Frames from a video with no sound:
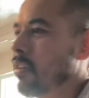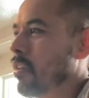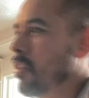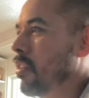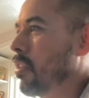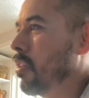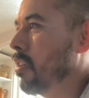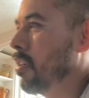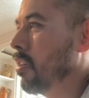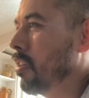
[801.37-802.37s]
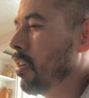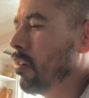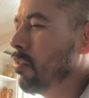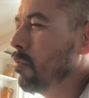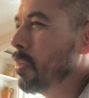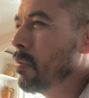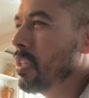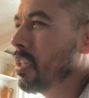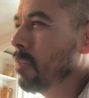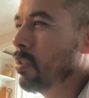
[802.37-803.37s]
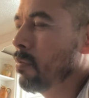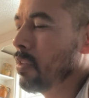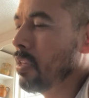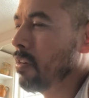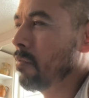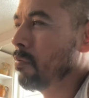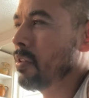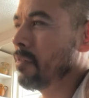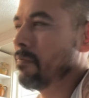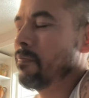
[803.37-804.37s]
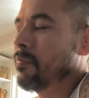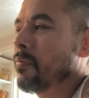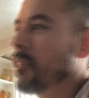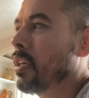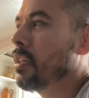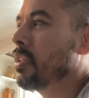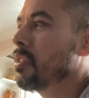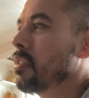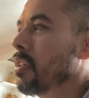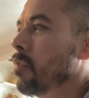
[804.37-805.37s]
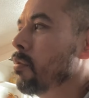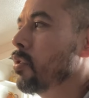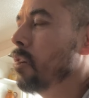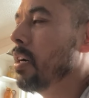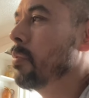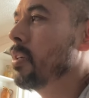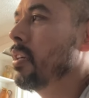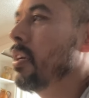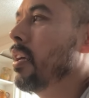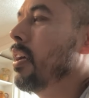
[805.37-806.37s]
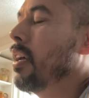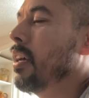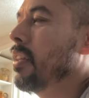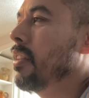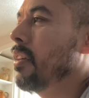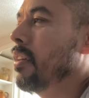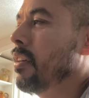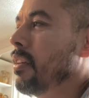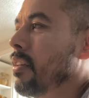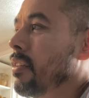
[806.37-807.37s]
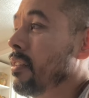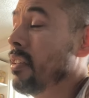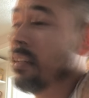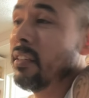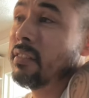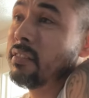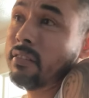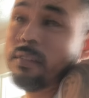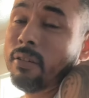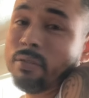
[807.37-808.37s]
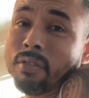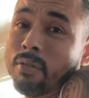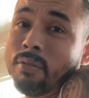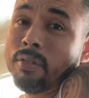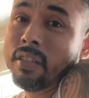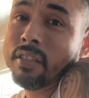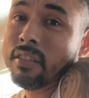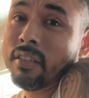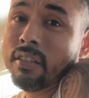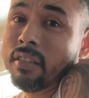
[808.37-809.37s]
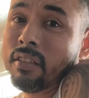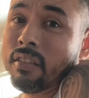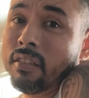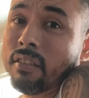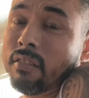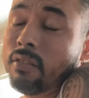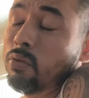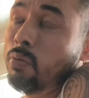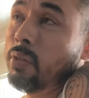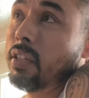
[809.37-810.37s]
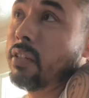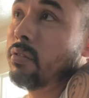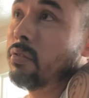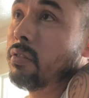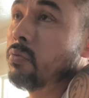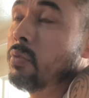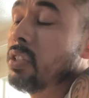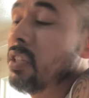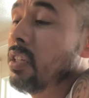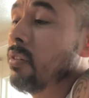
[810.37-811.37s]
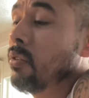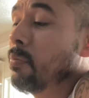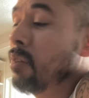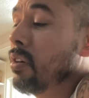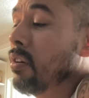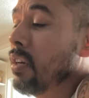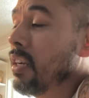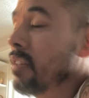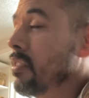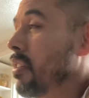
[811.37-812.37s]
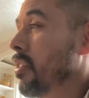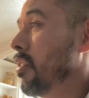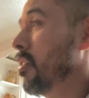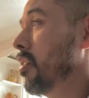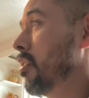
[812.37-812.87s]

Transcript: And then, I don't know, maybe he kips up there, but he does the elbow drop and then he goes to the corner, hits the super kick or the sweet chin. Or Bret Hart has the